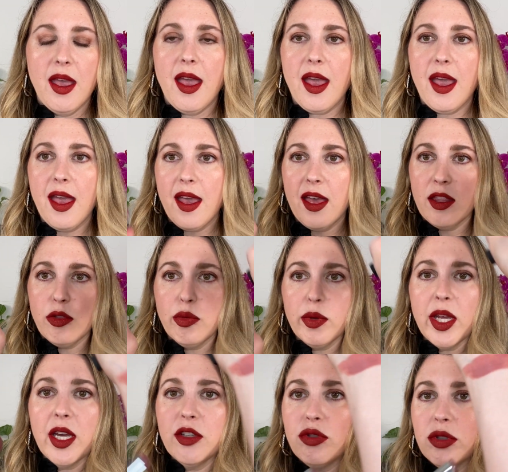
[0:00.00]
and three
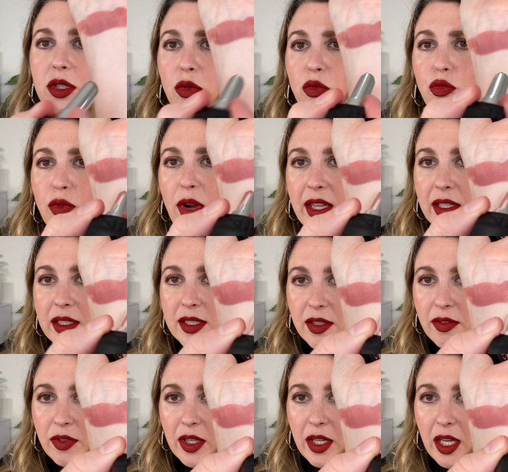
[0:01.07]
hundred is a
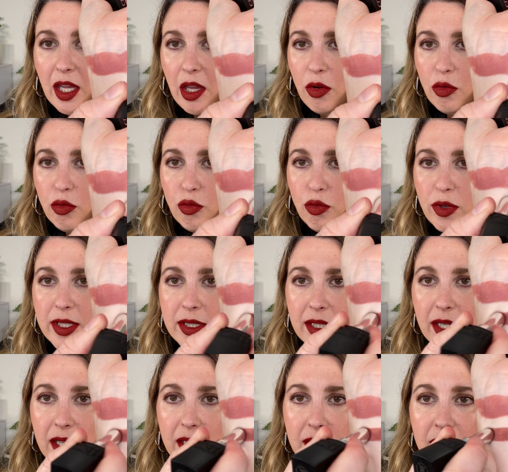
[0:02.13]
relatively
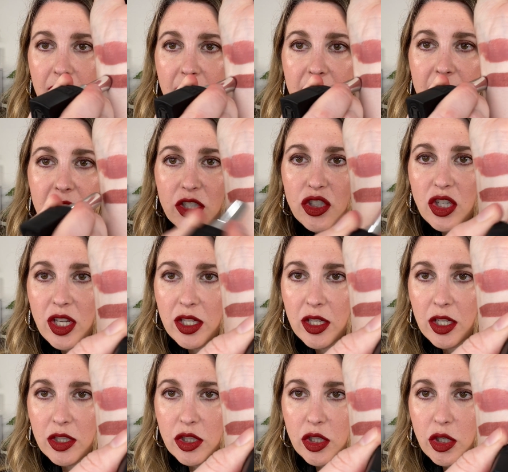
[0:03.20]
recent
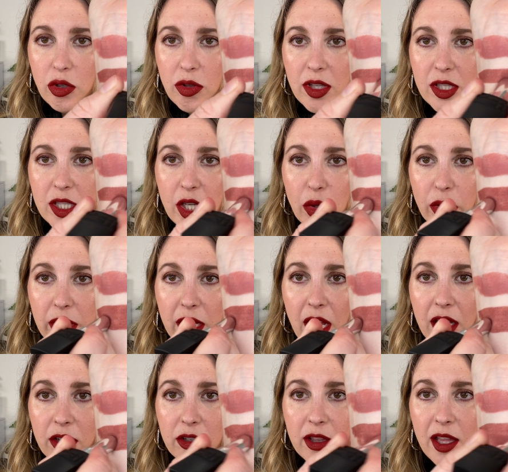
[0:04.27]
addition to the Dior
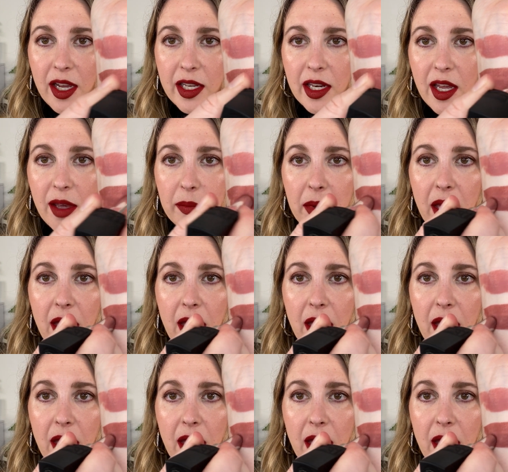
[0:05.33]
color lineup.